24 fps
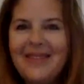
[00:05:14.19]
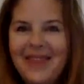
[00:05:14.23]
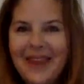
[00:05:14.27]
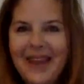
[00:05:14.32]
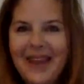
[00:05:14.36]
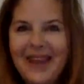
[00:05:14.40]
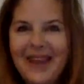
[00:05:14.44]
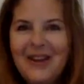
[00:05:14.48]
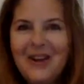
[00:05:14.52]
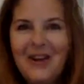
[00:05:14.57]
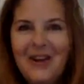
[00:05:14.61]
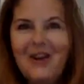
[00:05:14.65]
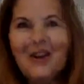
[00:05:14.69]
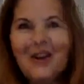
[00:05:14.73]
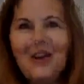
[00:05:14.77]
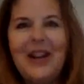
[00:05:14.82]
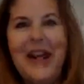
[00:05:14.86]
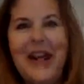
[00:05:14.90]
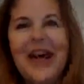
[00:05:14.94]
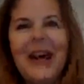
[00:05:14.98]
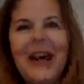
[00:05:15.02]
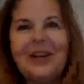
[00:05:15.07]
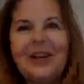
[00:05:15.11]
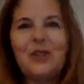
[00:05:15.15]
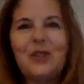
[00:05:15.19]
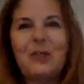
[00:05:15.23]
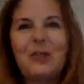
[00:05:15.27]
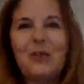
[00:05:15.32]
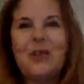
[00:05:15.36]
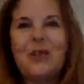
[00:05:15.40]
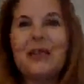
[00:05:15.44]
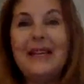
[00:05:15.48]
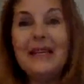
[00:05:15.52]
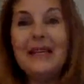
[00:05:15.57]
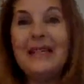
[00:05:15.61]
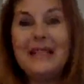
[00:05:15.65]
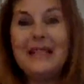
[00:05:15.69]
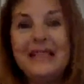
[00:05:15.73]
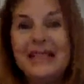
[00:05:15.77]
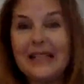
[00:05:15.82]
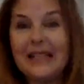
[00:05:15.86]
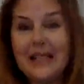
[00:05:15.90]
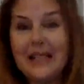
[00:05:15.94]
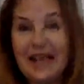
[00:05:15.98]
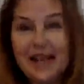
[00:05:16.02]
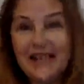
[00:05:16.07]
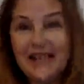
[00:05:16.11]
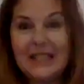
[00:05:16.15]
they could actually
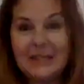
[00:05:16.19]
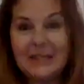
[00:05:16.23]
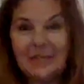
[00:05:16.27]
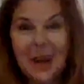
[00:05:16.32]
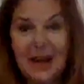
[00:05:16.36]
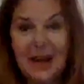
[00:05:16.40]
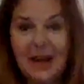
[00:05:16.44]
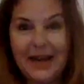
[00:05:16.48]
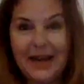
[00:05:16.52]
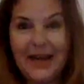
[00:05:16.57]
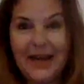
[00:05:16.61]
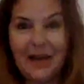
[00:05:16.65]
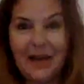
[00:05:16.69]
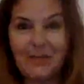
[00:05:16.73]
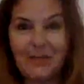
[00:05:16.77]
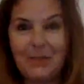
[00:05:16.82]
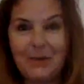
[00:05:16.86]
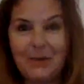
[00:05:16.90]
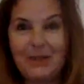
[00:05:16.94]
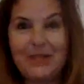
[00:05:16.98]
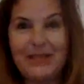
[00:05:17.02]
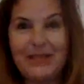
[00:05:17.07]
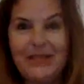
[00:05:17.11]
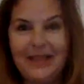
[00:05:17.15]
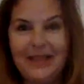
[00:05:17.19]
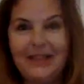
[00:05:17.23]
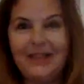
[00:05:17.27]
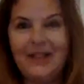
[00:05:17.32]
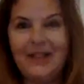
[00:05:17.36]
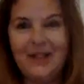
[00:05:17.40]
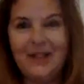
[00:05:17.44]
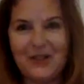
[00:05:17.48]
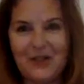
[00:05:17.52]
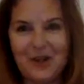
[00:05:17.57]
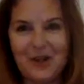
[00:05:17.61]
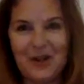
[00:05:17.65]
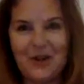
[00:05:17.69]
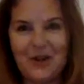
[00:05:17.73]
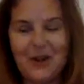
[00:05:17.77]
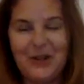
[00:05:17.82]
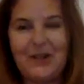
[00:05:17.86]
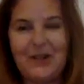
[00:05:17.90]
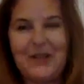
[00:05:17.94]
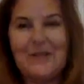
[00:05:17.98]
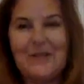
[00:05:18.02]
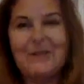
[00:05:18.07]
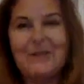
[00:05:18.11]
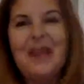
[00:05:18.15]
slice pineapples into
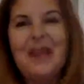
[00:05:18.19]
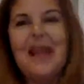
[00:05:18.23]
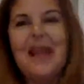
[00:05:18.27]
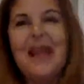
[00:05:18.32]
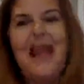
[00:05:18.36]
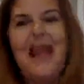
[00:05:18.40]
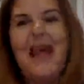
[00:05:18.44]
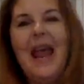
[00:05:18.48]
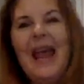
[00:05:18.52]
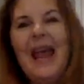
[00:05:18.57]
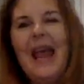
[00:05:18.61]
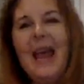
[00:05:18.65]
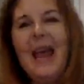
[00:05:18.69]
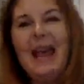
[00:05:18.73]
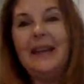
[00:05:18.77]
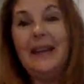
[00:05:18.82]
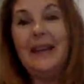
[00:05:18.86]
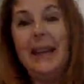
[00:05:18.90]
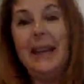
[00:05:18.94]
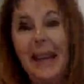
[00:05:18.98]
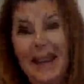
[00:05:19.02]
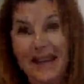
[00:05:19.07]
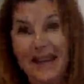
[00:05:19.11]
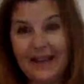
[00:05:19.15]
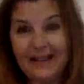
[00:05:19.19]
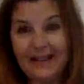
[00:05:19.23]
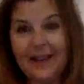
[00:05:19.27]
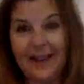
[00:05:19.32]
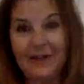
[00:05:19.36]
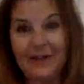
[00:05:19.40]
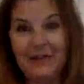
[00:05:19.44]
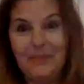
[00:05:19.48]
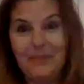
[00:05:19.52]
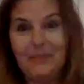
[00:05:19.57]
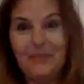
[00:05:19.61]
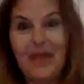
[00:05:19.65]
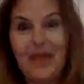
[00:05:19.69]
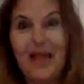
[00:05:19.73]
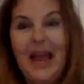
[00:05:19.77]
circles and can them.